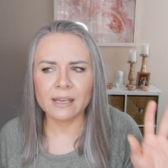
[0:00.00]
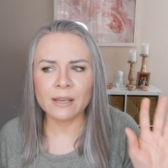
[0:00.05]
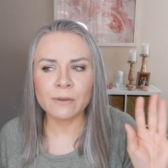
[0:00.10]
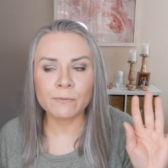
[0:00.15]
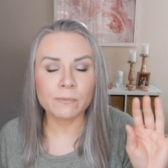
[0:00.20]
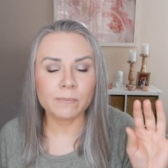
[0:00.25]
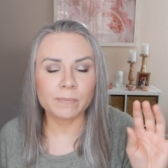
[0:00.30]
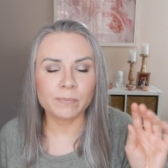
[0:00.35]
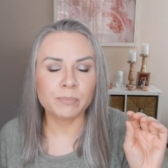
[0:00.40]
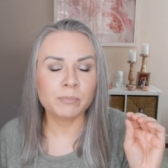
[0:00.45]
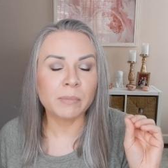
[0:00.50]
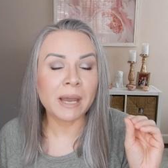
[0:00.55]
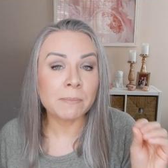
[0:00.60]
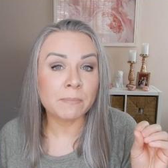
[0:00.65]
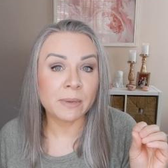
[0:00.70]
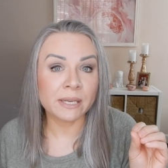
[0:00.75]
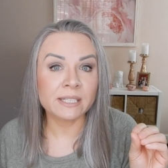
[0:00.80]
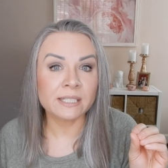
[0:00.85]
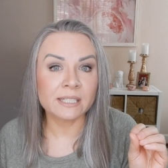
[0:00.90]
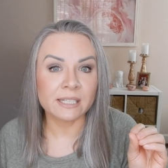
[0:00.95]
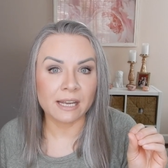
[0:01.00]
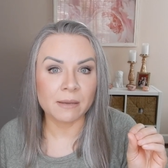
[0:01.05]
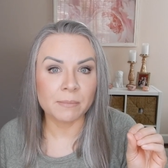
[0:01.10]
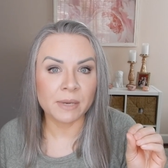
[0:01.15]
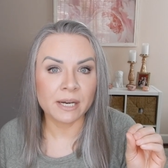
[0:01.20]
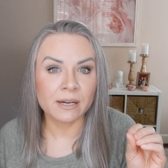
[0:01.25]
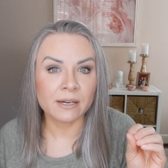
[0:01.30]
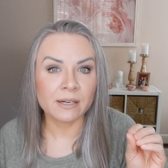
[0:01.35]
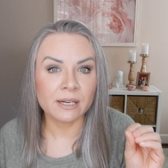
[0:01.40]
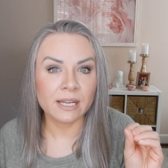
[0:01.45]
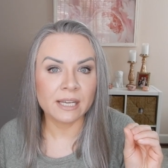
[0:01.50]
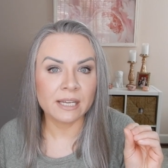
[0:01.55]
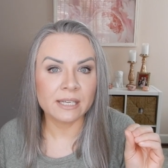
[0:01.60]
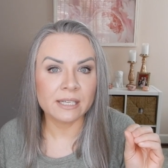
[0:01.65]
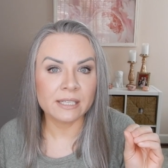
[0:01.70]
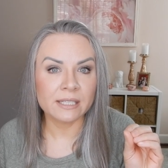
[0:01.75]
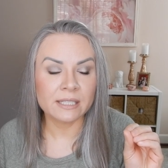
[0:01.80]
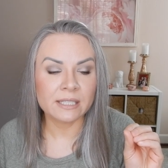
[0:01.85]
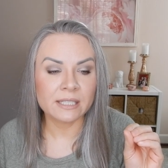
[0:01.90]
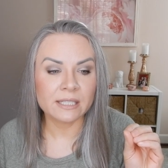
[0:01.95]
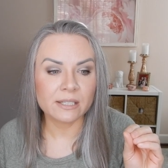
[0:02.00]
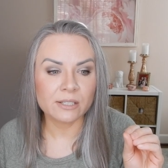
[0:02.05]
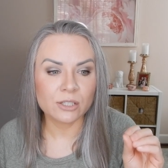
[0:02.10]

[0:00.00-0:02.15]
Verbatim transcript: it, my biggest nightmare is